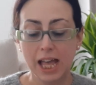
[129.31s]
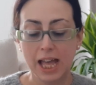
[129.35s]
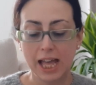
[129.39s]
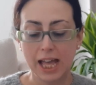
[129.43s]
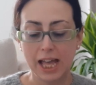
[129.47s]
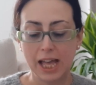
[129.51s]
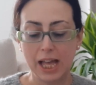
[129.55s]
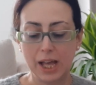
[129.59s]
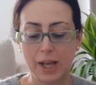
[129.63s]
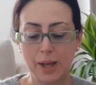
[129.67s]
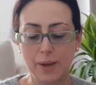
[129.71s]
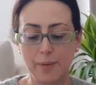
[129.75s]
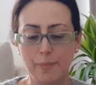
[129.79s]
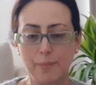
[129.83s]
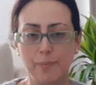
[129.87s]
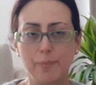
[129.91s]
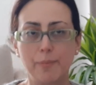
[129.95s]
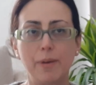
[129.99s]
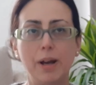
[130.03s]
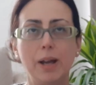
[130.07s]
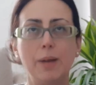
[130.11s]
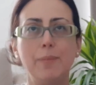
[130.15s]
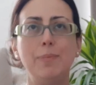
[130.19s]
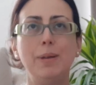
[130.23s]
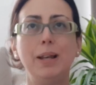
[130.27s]
Um,
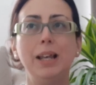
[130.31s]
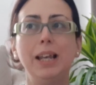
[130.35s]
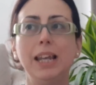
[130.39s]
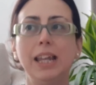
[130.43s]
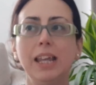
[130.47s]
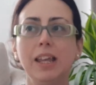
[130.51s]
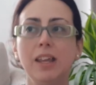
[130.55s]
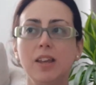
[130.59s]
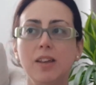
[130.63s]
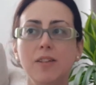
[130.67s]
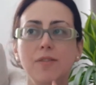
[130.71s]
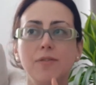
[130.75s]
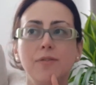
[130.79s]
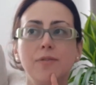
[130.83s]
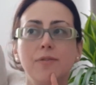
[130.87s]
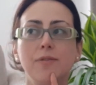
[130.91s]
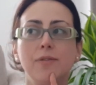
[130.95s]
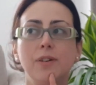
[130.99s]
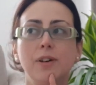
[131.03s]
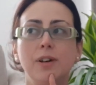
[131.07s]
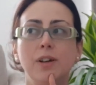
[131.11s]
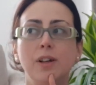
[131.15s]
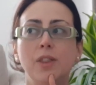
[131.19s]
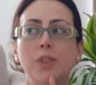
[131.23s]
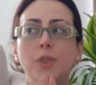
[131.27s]
I believe
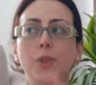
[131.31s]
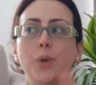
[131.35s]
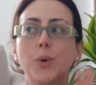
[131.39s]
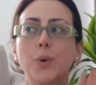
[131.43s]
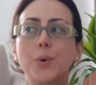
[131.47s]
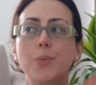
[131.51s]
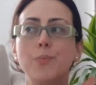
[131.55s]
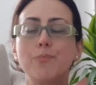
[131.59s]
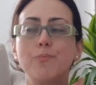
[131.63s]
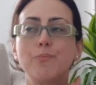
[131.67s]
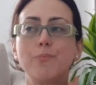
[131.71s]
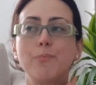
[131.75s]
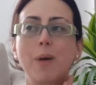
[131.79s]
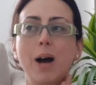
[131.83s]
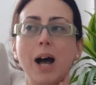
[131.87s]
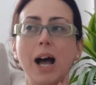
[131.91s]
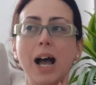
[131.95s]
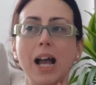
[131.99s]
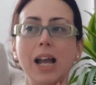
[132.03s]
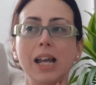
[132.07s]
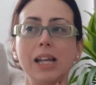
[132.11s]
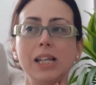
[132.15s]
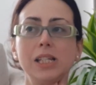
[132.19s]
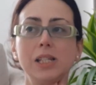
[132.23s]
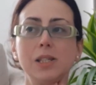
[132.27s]
there
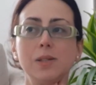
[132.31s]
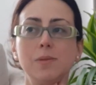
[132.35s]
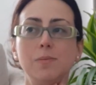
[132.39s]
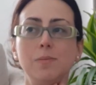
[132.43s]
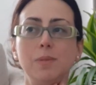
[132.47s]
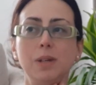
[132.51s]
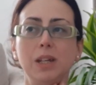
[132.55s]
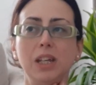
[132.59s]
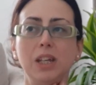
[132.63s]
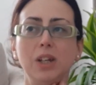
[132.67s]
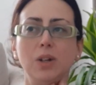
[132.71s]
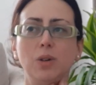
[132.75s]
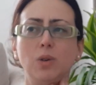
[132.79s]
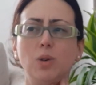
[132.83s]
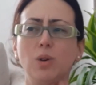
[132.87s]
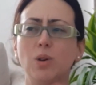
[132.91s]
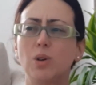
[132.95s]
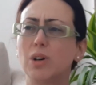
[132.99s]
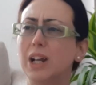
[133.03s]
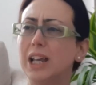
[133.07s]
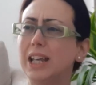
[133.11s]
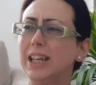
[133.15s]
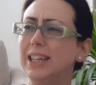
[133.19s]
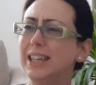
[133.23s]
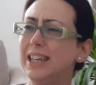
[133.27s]
might be,
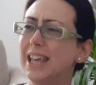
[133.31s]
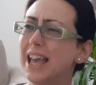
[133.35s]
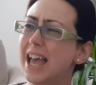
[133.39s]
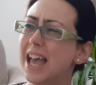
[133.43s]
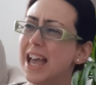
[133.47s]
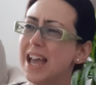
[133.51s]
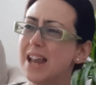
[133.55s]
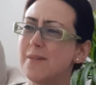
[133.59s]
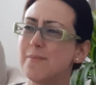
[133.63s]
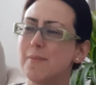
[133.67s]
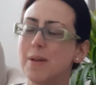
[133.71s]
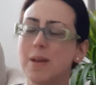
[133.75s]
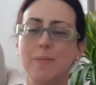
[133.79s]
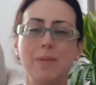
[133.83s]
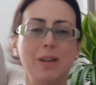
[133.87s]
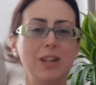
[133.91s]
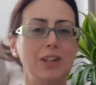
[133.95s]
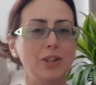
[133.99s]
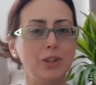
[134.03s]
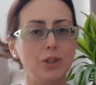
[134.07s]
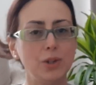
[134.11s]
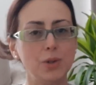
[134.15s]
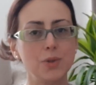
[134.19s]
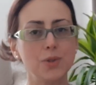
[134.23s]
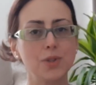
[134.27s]
or again, maybe
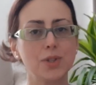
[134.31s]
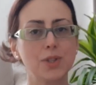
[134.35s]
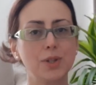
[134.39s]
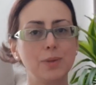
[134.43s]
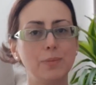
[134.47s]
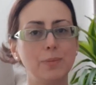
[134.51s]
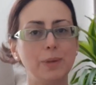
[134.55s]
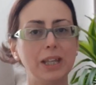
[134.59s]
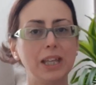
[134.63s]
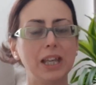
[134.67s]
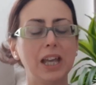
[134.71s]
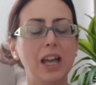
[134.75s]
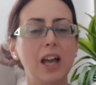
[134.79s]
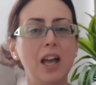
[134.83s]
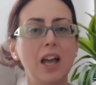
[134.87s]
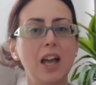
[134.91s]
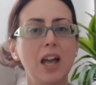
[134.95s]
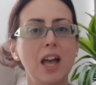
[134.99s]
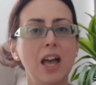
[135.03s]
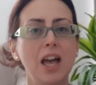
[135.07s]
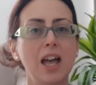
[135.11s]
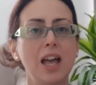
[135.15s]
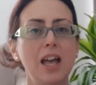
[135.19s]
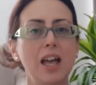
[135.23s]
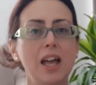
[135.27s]
it used to be,
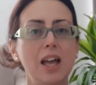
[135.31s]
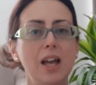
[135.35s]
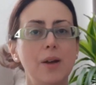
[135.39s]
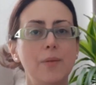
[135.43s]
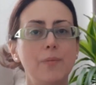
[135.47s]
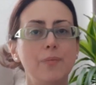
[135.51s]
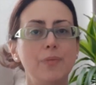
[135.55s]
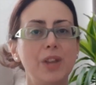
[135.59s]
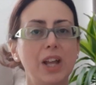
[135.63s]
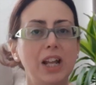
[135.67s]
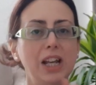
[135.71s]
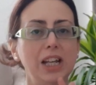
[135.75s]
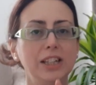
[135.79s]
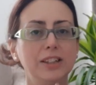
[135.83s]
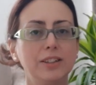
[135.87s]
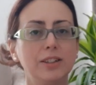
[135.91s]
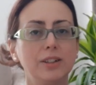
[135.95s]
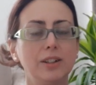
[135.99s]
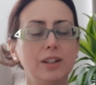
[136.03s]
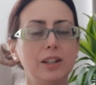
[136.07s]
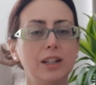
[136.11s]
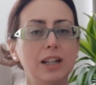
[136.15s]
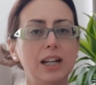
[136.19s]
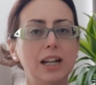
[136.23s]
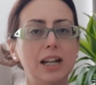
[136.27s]
um, a
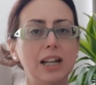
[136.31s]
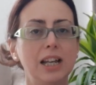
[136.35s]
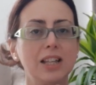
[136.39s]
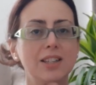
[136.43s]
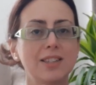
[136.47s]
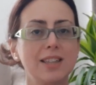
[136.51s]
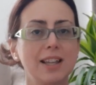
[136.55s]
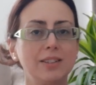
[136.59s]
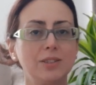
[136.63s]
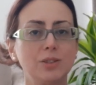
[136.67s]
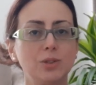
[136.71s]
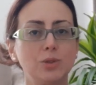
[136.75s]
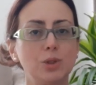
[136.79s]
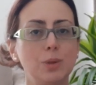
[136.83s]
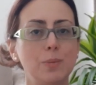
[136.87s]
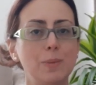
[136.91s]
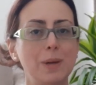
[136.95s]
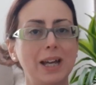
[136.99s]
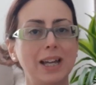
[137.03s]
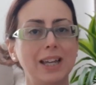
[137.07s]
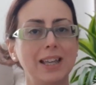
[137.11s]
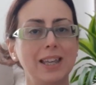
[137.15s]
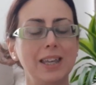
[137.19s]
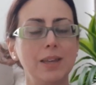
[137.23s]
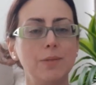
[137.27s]
little uh, Alexandre de
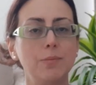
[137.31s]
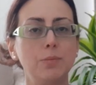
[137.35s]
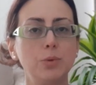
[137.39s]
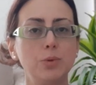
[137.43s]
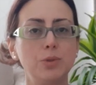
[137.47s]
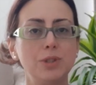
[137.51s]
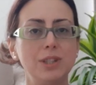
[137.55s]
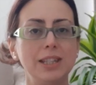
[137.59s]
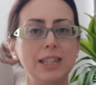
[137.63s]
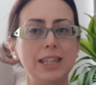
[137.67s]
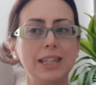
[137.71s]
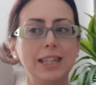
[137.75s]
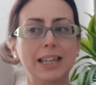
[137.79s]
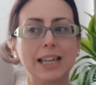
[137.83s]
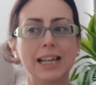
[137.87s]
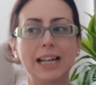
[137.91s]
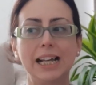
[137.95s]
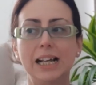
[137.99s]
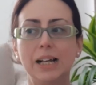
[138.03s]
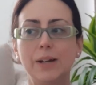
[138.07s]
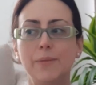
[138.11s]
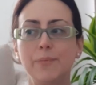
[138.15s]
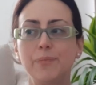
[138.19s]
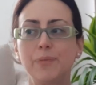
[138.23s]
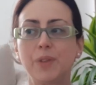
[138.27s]
Paris boutique
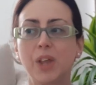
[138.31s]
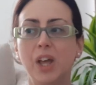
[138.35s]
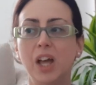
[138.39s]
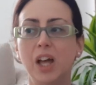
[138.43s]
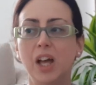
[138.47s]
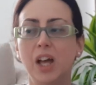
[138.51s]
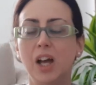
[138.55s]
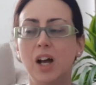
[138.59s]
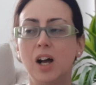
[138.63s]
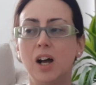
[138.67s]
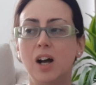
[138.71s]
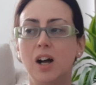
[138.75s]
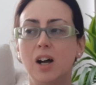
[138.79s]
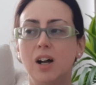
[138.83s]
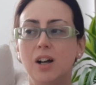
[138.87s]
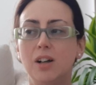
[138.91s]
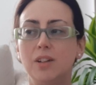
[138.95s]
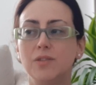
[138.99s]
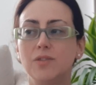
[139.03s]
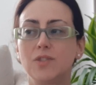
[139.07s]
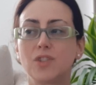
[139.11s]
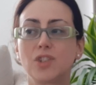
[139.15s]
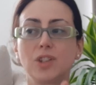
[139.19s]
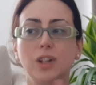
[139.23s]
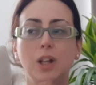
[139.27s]
um,
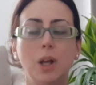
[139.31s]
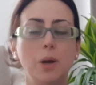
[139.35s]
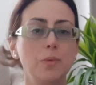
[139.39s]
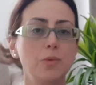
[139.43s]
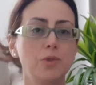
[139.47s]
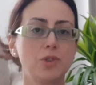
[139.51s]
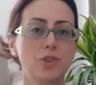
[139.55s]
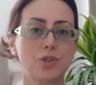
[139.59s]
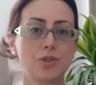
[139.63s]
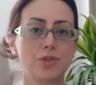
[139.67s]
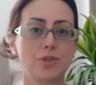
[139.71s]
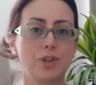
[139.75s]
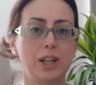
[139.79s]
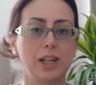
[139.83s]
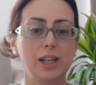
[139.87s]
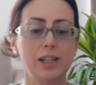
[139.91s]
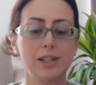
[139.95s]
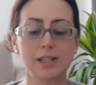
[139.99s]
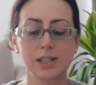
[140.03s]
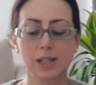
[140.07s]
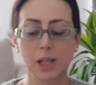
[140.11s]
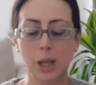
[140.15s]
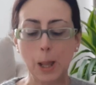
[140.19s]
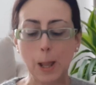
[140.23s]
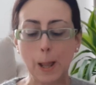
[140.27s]
on Sloane
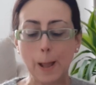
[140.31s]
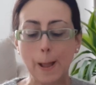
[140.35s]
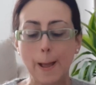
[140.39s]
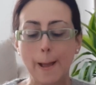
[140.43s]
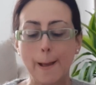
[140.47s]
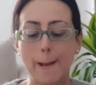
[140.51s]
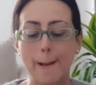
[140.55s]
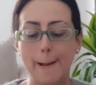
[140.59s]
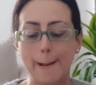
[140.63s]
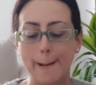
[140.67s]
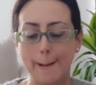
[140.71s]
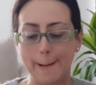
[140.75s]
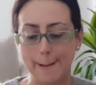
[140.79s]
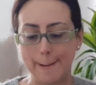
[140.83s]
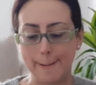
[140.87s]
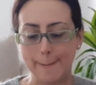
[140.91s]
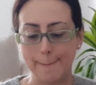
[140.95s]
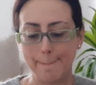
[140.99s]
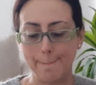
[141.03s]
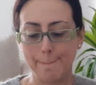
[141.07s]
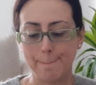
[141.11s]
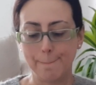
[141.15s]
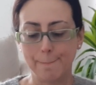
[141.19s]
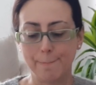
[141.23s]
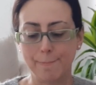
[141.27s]
Street,
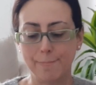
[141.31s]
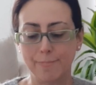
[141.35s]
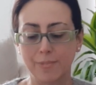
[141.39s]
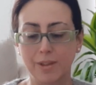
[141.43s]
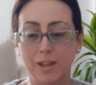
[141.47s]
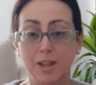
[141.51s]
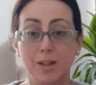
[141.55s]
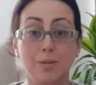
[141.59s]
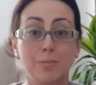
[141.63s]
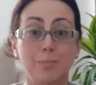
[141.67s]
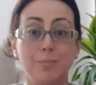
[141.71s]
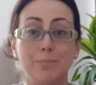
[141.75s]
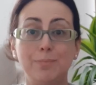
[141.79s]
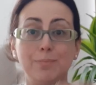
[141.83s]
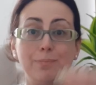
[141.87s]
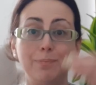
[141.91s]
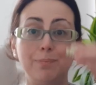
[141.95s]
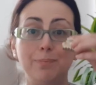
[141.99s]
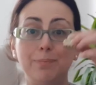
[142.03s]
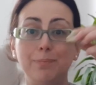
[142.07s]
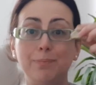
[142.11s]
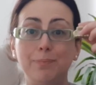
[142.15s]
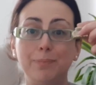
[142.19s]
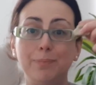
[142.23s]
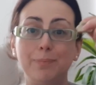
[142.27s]
um,
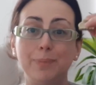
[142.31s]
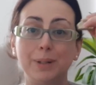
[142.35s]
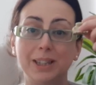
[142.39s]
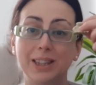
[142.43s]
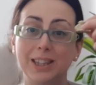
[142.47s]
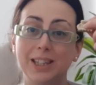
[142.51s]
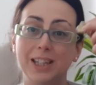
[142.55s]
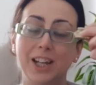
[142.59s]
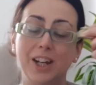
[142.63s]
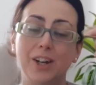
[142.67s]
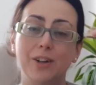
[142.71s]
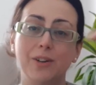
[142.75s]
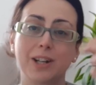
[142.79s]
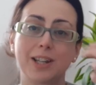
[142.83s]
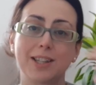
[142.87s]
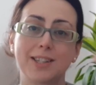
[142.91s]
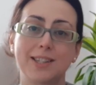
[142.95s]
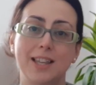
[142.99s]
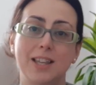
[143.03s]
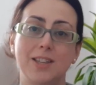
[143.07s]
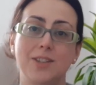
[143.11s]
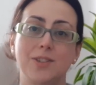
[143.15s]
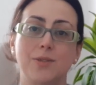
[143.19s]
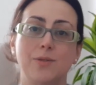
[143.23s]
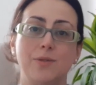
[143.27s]
but the hair
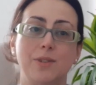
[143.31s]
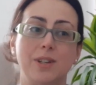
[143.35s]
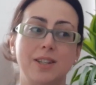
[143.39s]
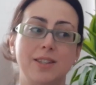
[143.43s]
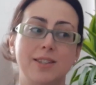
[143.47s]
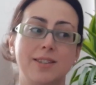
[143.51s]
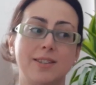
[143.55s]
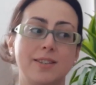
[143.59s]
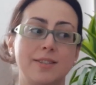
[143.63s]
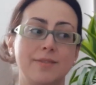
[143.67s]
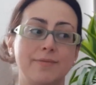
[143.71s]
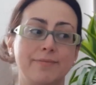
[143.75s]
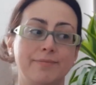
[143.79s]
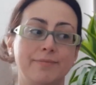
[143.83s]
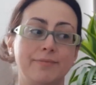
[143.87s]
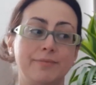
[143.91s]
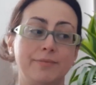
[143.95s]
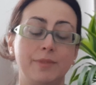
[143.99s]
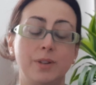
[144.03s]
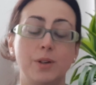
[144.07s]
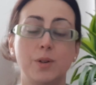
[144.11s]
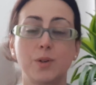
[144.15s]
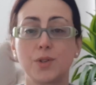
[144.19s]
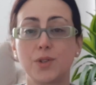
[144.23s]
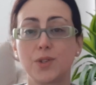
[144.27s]
accessories
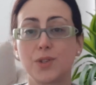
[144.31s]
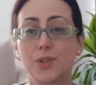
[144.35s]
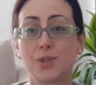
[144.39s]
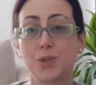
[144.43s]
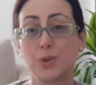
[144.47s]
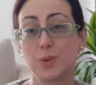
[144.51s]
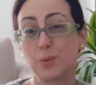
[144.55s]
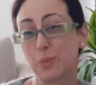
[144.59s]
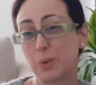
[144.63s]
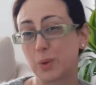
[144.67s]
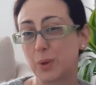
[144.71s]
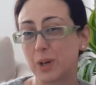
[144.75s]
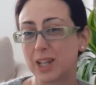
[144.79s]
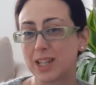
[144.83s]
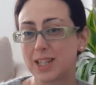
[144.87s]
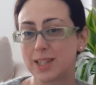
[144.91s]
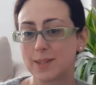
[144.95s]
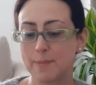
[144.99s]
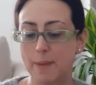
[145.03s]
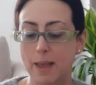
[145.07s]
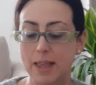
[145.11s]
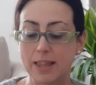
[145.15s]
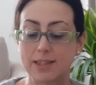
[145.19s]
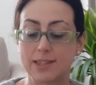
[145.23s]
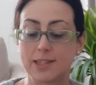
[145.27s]
are super
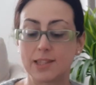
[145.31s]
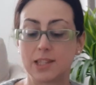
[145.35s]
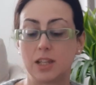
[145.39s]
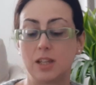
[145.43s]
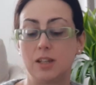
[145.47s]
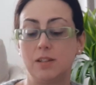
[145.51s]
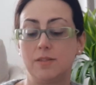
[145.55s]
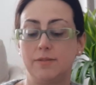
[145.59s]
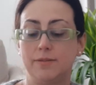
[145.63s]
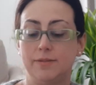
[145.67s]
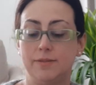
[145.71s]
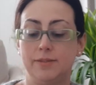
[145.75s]
expensive.